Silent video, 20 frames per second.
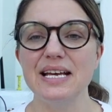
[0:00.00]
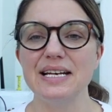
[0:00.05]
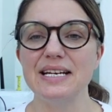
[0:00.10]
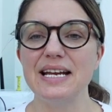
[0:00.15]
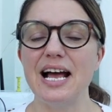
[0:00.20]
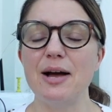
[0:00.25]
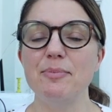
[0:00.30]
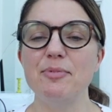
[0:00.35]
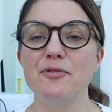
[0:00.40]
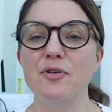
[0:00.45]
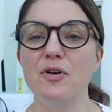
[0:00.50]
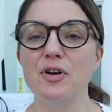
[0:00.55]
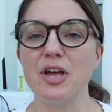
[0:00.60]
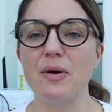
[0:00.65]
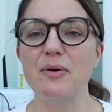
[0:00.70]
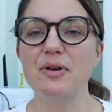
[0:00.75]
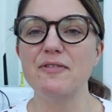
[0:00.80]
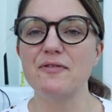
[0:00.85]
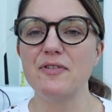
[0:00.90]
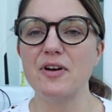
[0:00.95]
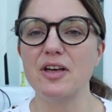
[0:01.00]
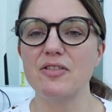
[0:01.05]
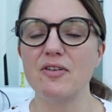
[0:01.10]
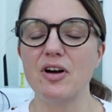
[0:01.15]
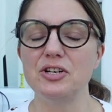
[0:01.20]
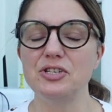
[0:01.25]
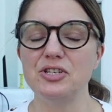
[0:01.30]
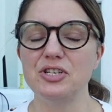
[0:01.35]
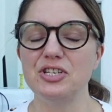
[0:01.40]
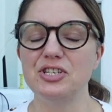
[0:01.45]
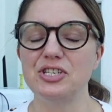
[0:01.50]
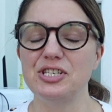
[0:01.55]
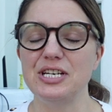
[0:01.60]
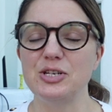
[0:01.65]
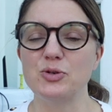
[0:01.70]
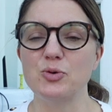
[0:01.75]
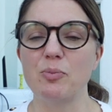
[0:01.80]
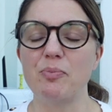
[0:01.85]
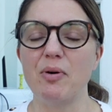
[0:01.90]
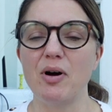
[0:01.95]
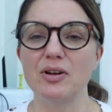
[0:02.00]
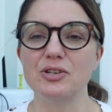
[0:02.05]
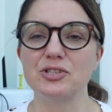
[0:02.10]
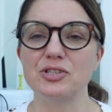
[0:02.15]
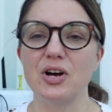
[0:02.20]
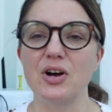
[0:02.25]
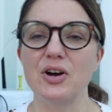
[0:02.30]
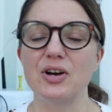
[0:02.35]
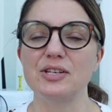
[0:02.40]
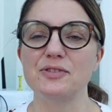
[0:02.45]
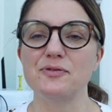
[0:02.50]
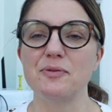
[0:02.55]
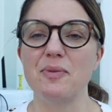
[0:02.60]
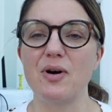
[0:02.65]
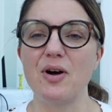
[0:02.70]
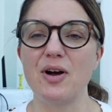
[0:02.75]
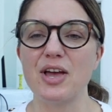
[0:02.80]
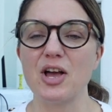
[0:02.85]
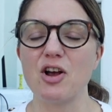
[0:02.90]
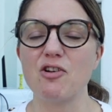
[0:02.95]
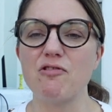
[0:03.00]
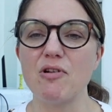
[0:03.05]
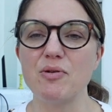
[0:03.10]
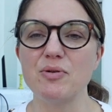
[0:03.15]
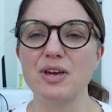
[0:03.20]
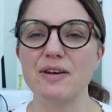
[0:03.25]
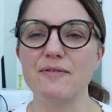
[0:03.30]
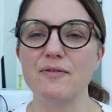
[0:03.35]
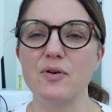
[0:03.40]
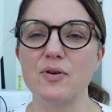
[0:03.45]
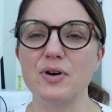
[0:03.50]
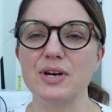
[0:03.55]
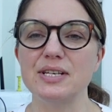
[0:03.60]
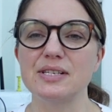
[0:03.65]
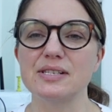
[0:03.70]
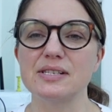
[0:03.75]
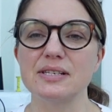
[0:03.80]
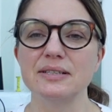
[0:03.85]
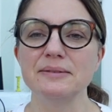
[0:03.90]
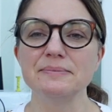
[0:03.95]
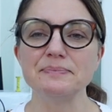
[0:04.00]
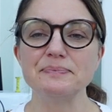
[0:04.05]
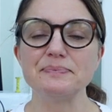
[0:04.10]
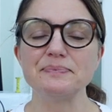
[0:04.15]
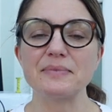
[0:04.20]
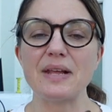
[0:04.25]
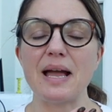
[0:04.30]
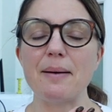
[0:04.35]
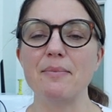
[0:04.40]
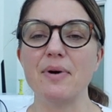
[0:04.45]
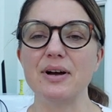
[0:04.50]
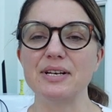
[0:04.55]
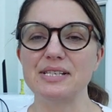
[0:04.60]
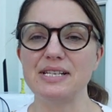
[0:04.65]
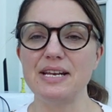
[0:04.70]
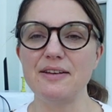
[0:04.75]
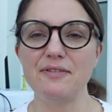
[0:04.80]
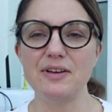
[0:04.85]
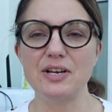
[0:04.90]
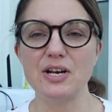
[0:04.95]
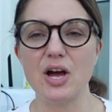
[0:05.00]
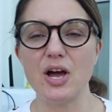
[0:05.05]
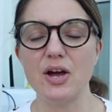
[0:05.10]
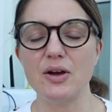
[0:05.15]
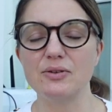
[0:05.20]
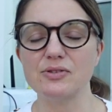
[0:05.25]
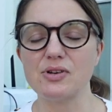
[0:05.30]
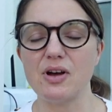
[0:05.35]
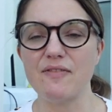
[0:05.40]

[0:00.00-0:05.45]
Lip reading: Now, before I go any further, I do just need to apologise for my croaky voice and my sniffy nose.